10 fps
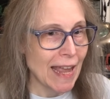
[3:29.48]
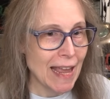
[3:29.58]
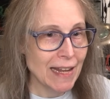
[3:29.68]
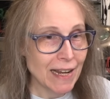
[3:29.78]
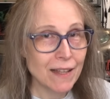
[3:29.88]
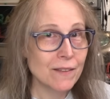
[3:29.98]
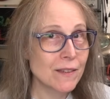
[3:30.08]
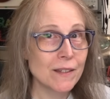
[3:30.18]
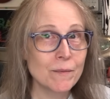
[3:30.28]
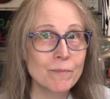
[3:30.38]
And
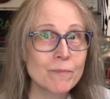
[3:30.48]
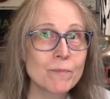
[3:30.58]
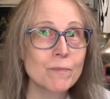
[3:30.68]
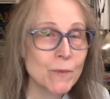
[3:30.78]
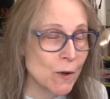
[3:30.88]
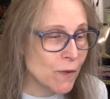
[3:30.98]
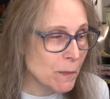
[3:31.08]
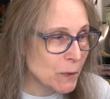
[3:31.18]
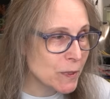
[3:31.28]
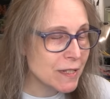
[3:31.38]
the
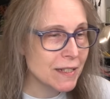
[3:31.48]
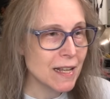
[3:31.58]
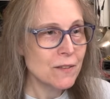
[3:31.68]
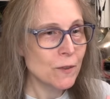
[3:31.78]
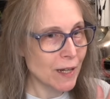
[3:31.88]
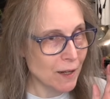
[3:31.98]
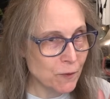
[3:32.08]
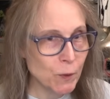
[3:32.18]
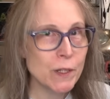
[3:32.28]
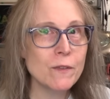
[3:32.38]
GoFundMe was successful. I got
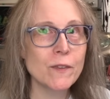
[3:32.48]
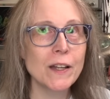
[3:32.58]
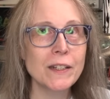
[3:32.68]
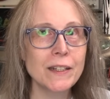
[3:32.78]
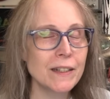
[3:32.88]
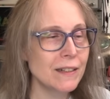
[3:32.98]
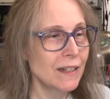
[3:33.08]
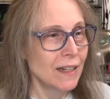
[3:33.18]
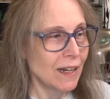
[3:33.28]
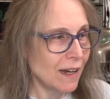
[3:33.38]
fully funded.
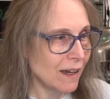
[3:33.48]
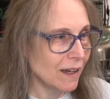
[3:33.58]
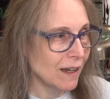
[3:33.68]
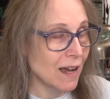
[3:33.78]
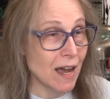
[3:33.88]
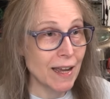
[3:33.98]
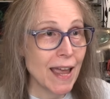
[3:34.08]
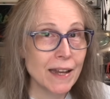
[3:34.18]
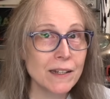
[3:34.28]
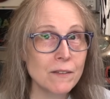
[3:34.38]
Uh, I
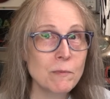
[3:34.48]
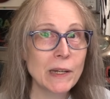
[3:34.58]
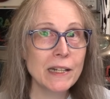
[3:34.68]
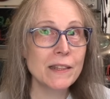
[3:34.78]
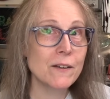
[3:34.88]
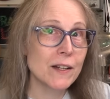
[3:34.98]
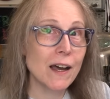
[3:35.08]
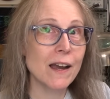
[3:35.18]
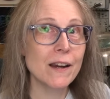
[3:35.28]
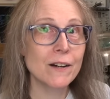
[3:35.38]
had enough money in there to
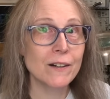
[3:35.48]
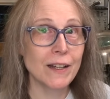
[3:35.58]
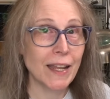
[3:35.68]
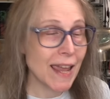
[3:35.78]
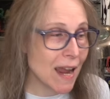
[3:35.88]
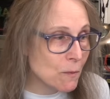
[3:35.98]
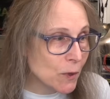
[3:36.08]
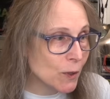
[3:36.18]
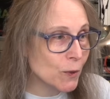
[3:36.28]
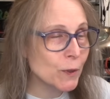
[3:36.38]
hire a
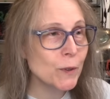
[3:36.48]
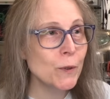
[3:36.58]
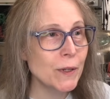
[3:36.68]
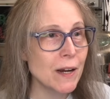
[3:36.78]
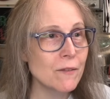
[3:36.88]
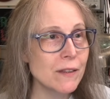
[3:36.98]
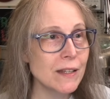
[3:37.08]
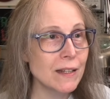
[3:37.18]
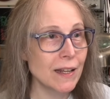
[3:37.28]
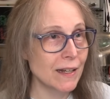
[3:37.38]
camera crew and
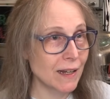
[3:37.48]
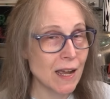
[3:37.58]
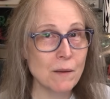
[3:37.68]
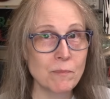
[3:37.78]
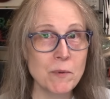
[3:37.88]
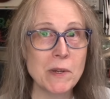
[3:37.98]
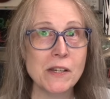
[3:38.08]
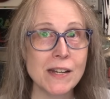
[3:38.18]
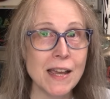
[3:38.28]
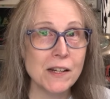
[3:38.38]
everything, and I got
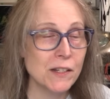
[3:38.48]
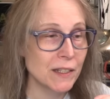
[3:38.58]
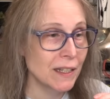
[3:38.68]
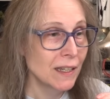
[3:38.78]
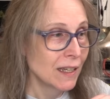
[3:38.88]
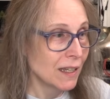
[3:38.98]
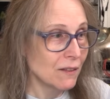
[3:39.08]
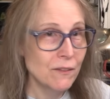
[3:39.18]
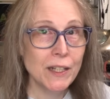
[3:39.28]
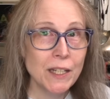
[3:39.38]
permission to actually
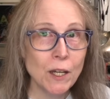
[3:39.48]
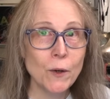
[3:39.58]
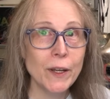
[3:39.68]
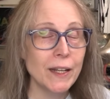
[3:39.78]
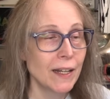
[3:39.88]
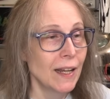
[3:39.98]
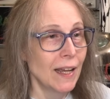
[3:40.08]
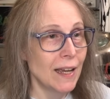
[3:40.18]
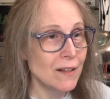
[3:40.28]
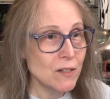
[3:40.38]
video it.
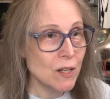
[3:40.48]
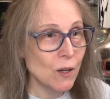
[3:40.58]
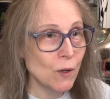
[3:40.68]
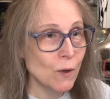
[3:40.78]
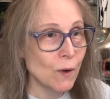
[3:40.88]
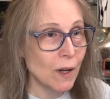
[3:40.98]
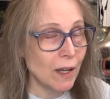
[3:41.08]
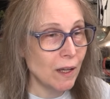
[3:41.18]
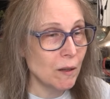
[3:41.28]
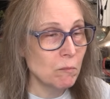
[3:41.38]
And so
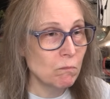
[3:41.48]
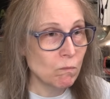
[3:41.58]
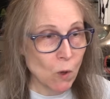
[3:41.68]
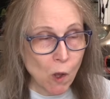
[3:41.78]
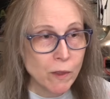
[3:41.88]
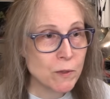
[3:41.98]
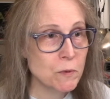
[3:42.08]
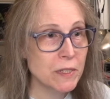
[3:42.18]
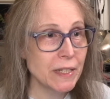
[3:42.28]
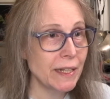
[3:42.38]
um, all this
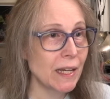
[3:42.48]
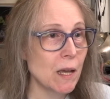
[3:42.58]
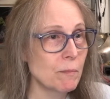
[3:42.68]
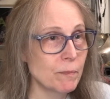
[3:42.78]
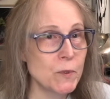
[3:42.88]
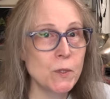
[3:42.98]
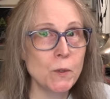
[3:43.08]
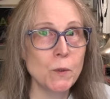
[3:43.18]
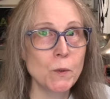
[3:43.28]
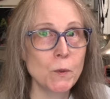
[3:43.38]
was leading up
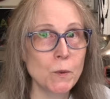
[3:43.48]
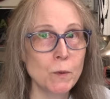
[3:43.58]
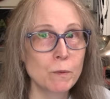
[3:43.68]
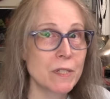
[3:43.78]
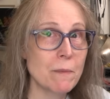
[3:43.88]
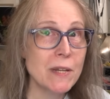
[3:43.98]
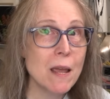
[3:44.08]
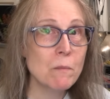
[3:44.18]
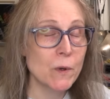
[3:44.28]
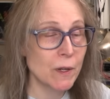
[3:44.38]
to
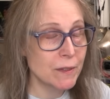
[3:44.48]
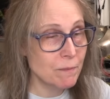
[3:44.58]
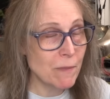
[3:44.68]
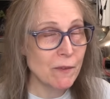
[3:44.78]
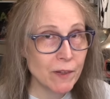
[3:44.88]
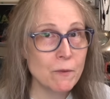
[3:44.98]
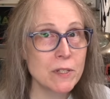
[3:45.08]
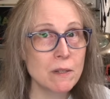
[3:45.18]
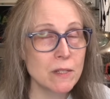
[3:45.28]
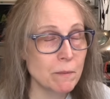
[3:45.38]
September. I was, my flight
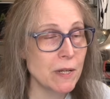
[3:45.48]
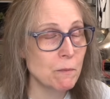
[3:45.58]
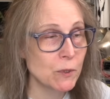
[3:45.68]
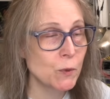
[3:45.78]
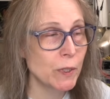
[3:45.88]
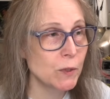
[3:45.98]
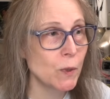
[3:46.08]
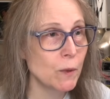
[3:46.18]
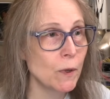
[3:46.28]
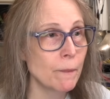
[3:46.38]
was in September twenty
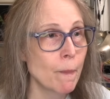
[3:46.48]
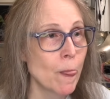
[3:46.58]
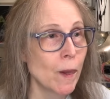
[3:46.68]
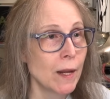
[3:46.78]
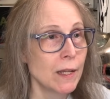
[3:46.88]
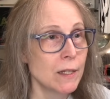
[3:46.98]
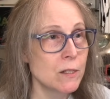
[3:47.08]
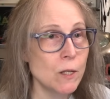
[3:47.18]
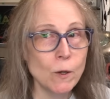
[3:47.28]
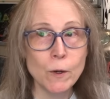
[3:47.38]
twenty-one.
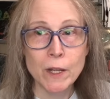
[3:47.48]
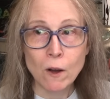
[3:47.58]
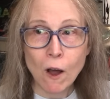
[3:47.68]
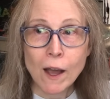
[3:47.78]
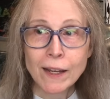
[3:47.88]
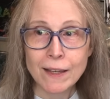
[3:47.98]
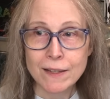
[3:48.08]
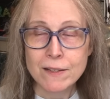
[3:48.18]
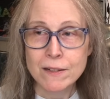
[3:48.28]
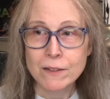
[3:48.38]
So in
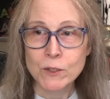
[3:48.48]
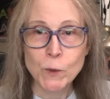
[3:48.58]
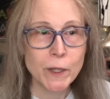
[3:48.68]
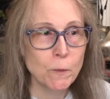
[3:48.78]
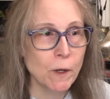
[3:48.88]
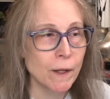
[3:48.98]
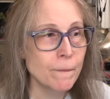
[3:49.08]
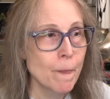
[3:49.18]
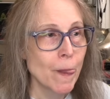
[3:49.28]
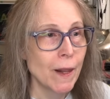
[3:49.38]
August
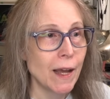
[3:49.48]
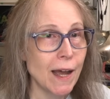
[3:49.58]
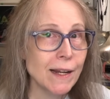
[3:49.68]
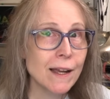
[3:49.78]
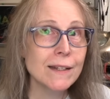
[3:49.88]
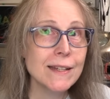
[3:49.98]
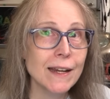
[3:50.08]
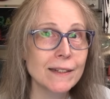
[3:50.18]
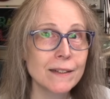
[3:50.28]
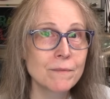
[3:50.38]
twenty-one, I
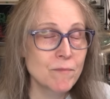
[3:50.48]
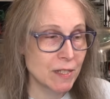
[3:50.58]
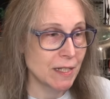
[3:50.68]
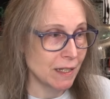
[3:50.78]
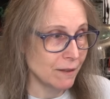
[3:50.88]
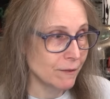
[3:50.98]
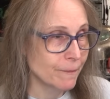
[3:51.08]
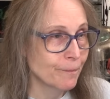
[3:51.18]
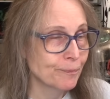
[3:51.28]
contacted Steve